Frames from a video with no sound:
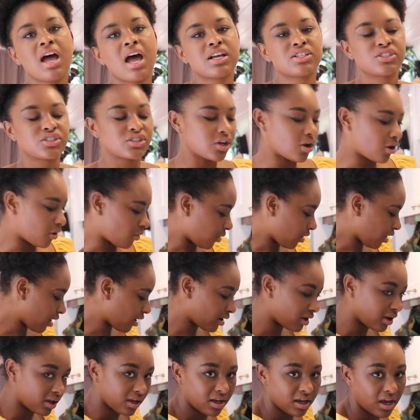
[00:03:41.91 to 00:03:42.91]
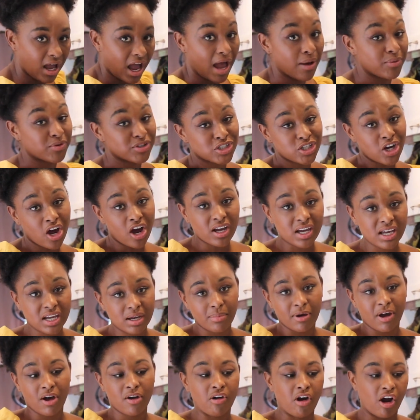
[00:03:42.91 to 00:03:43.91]
So I was talking
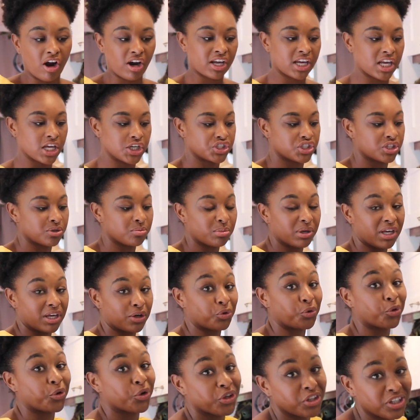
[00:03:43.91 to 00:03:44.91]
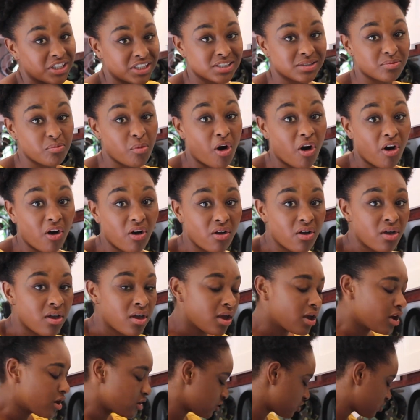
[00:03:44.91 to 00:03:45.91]
about our kitchen being really small,
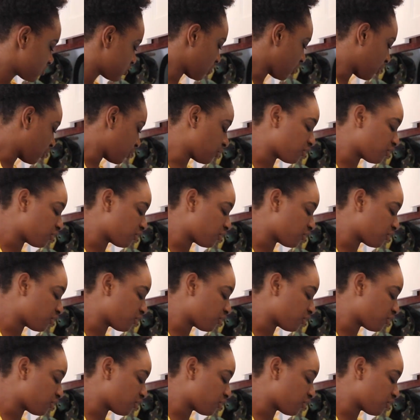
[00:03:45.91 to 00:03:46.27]
so